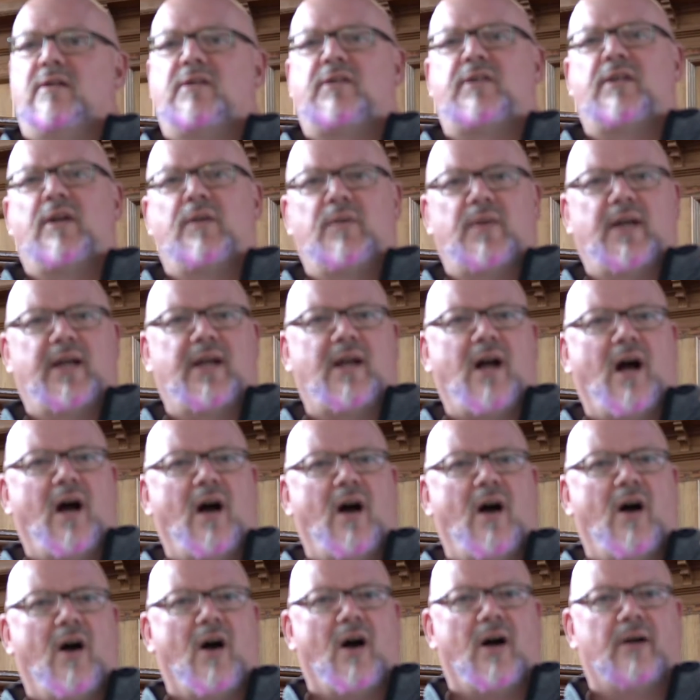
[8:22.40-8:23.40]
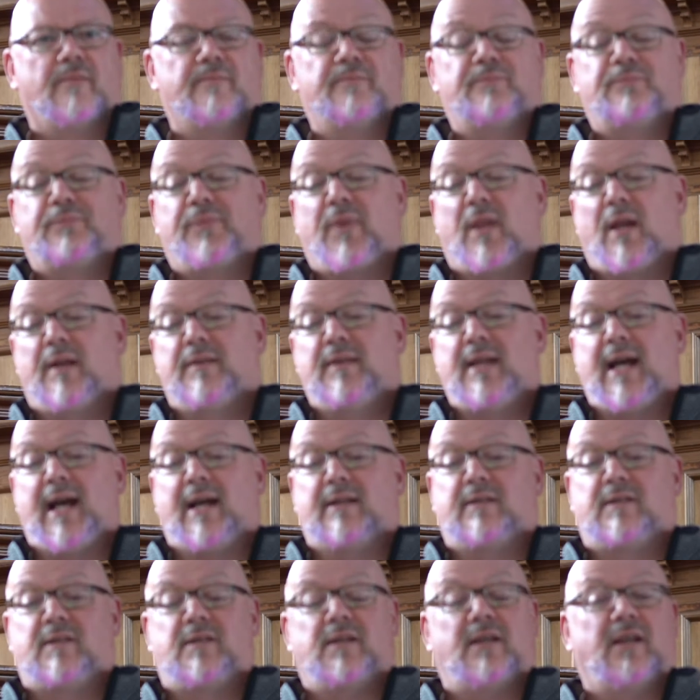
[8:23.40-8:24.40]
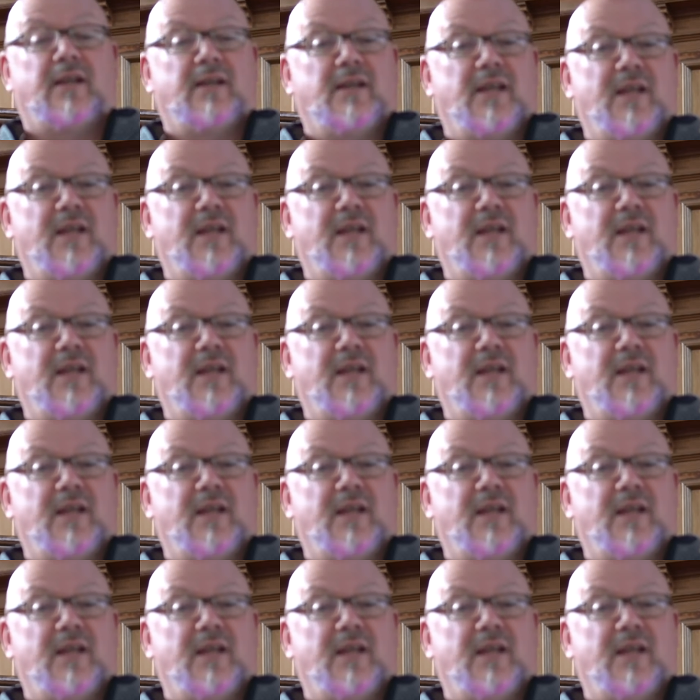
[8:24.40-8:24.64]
as though they are. And that, in